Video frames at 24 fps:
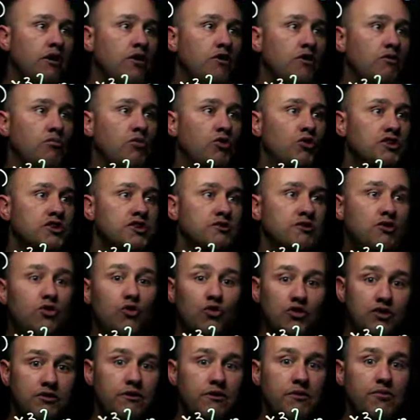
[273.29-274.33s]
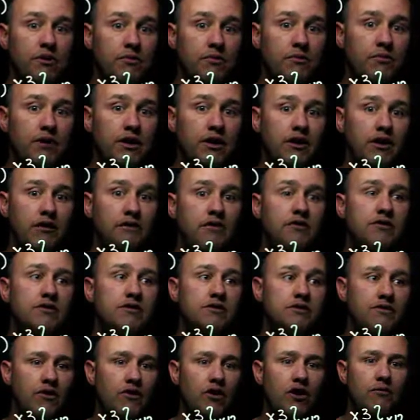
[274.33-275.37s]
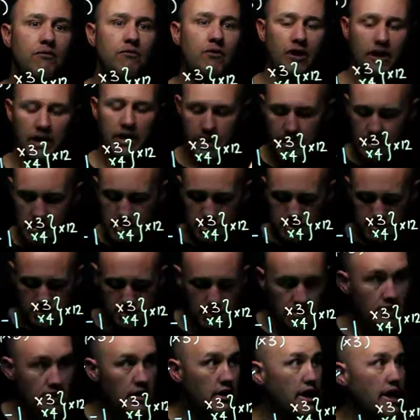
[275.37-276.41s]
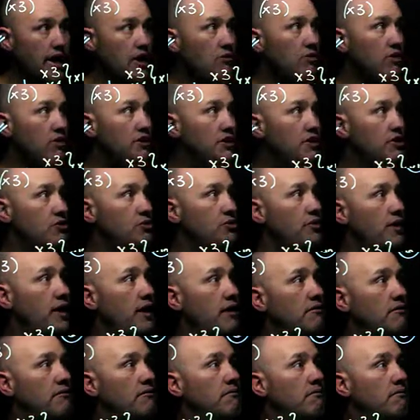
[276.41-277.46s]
What's causing the problem here? Divide by x. How do I deal with that?